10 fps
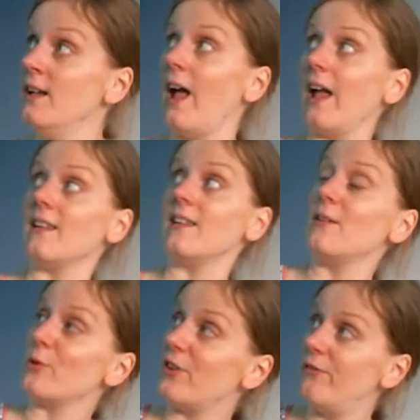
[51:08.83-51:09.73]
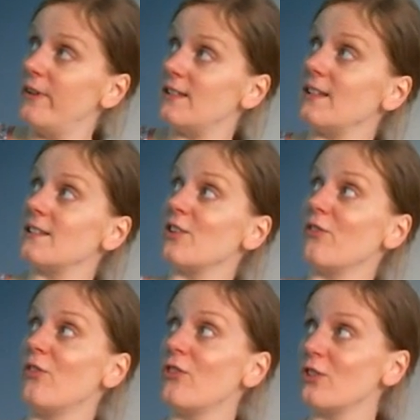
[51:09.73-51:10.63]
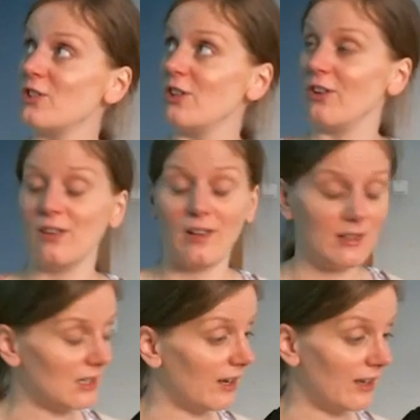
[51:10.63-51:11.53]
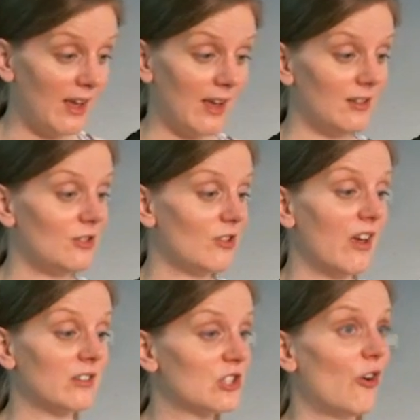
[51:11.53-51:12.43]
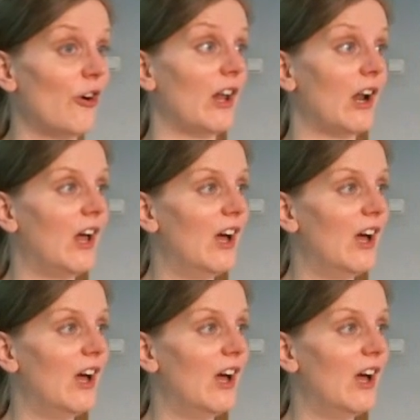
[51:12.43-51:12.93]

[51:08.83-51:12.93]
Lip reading: And then with physics, of course, it's like, yeah, you've got soil.